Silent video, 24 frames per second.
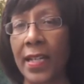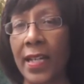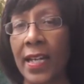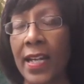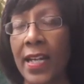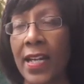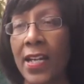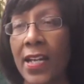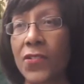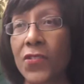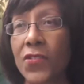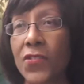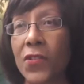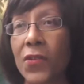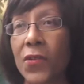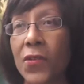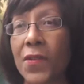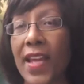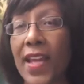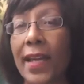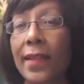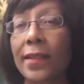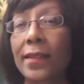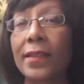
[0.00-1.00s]
So
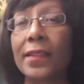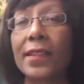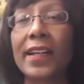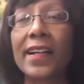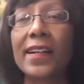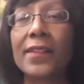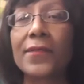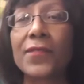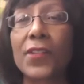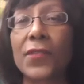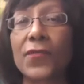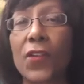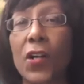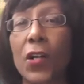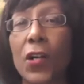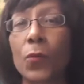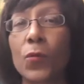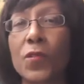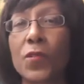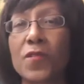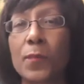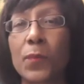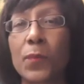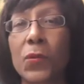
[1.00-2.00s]
that love of art
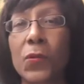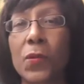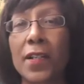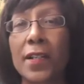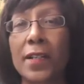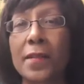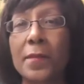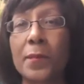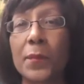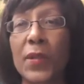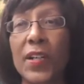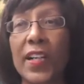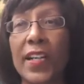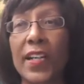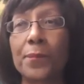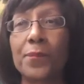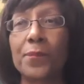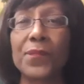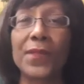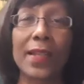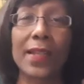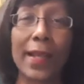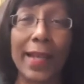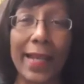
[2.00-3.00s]
was born, but
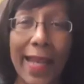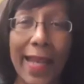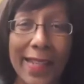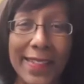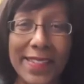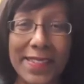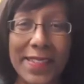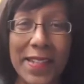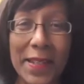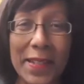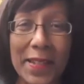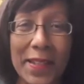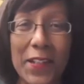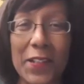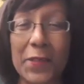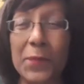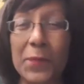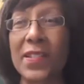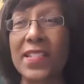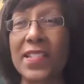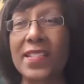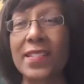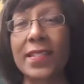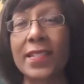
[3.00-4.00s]
I had to take care of
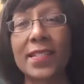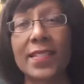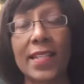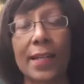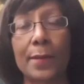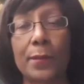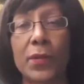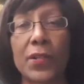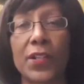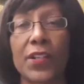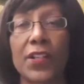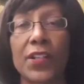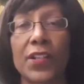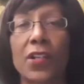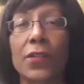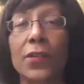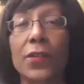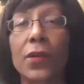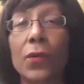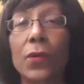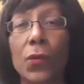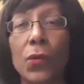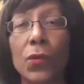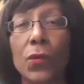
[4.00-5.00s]
business and I put it on
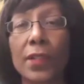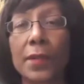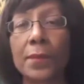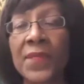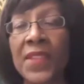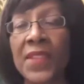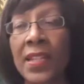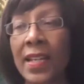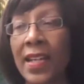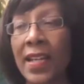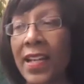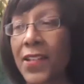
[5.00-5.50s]
hold. So